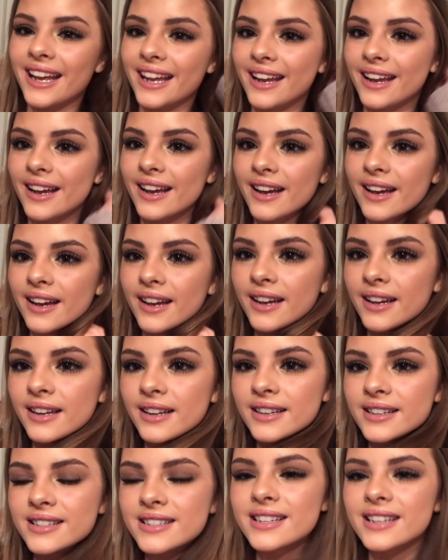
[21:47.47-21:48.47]

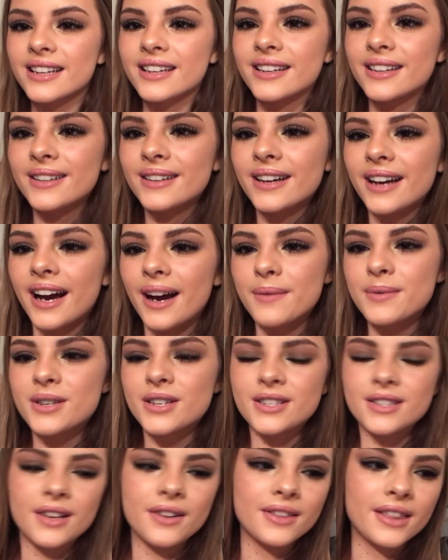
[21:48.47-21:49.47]
And I'm
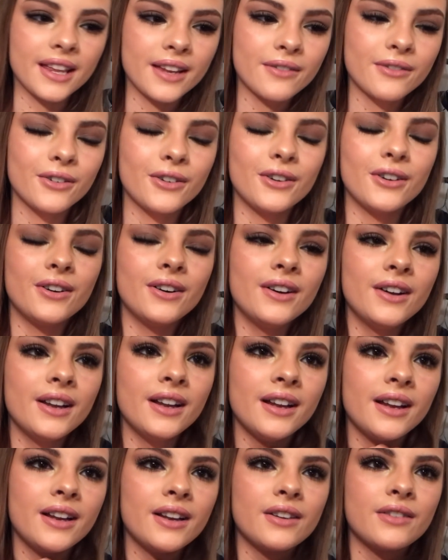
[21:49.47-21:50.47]
just so thankful
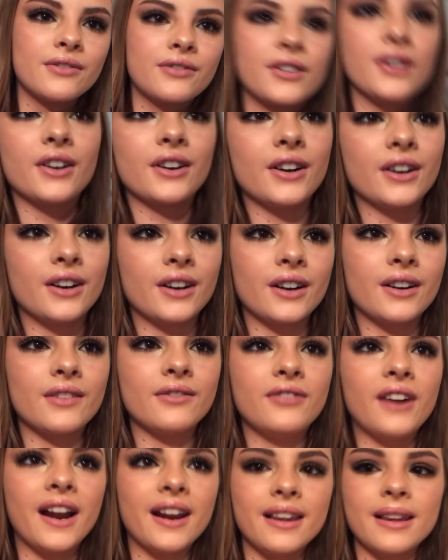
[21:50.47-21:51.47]
for
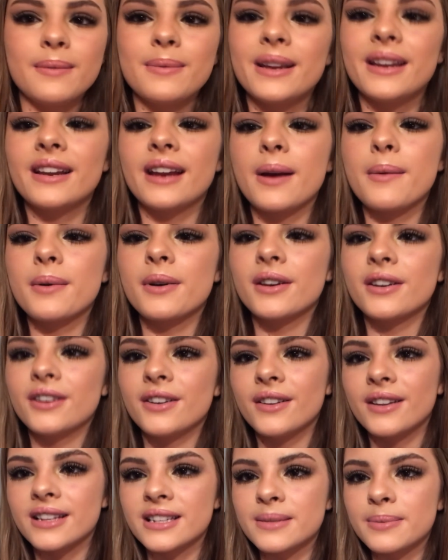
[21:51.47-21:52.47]
finally being able to
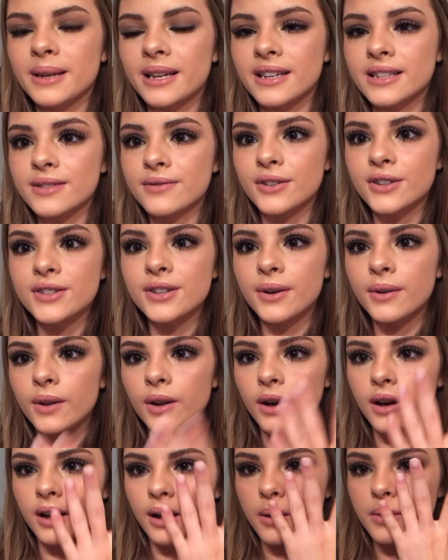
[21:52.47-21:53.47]
do this, because for so
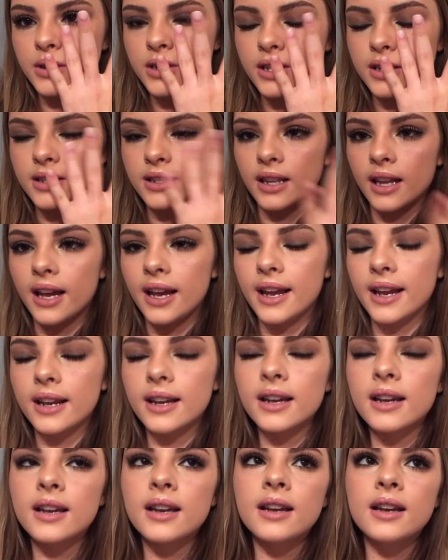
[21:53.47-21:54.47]
long I was just
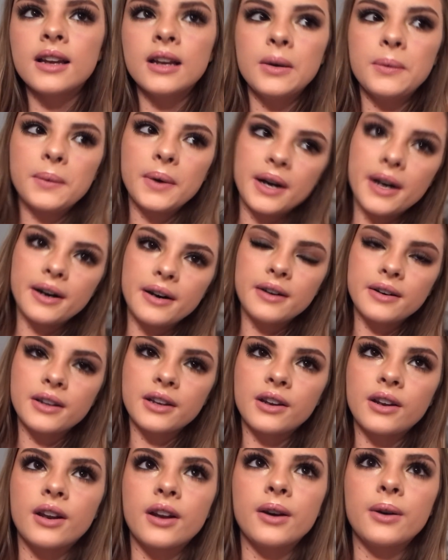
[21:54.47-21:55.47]
like, well,
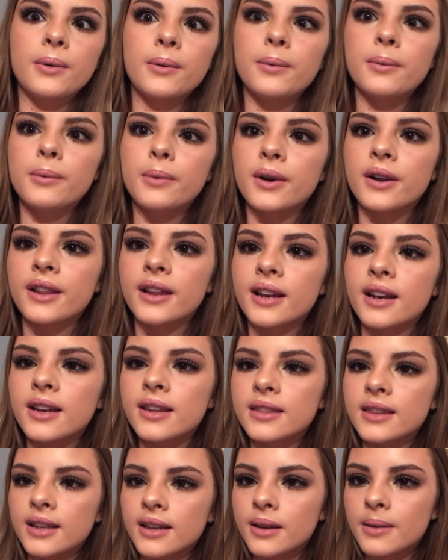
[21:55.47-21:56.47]
you know, what are they
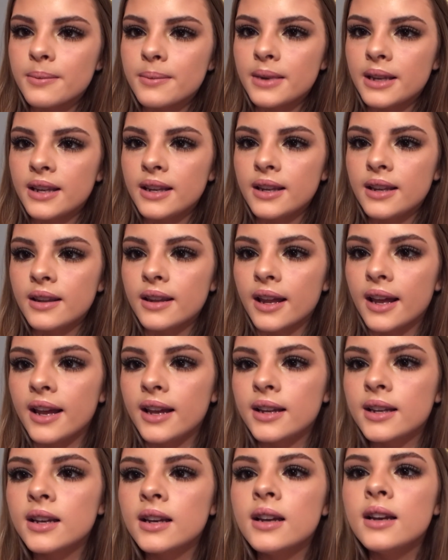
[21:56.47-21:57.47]
gonna think of me?
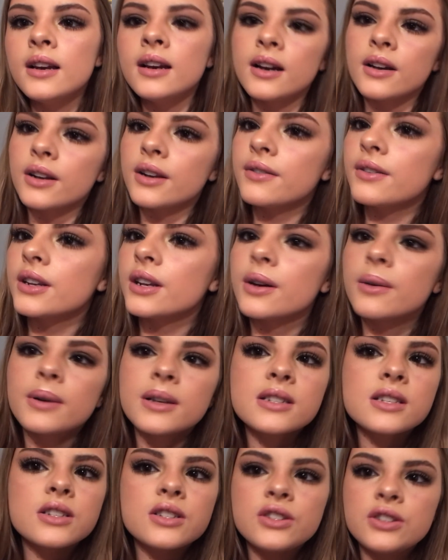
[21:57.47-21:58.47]
Like, I don't even know
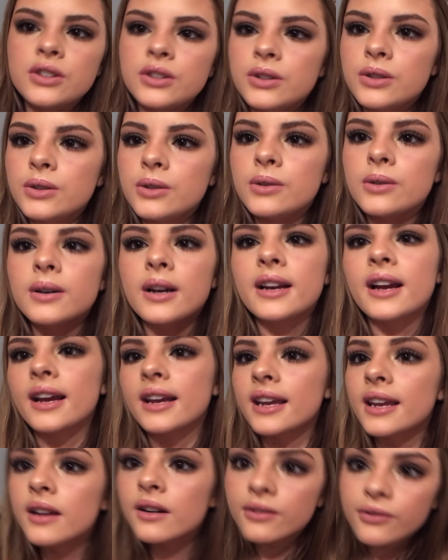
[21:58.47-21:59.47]
what to do. Like, I
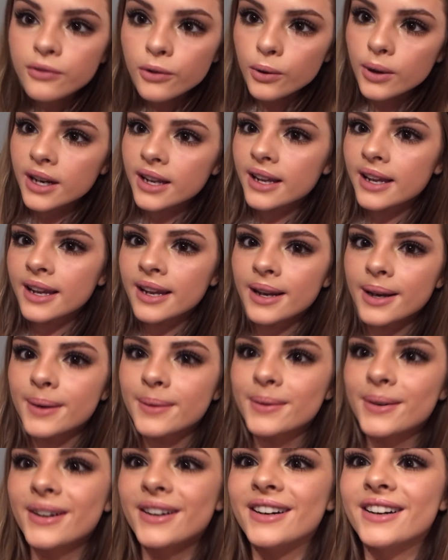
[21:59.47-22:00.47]
can't afford a
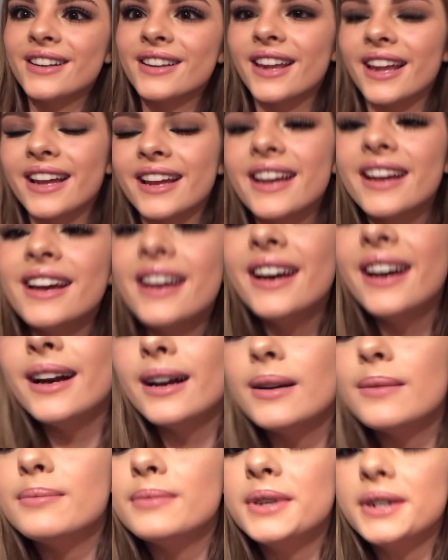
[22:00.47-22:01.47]
camera, like
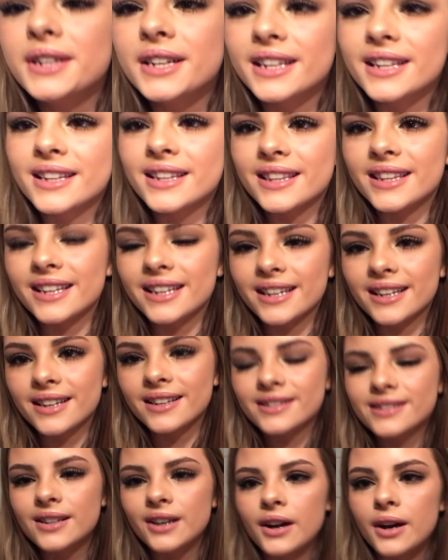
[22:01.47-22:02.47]
a million
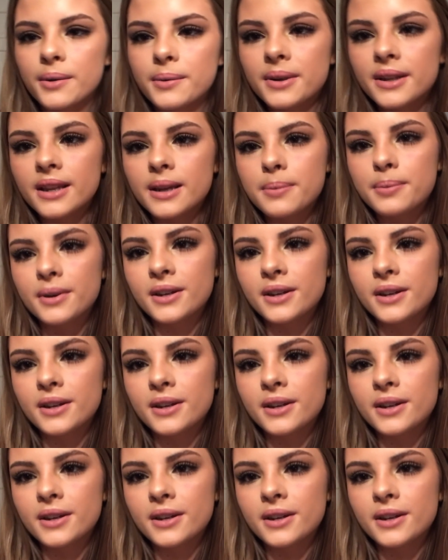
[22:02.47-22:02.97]
things. So I really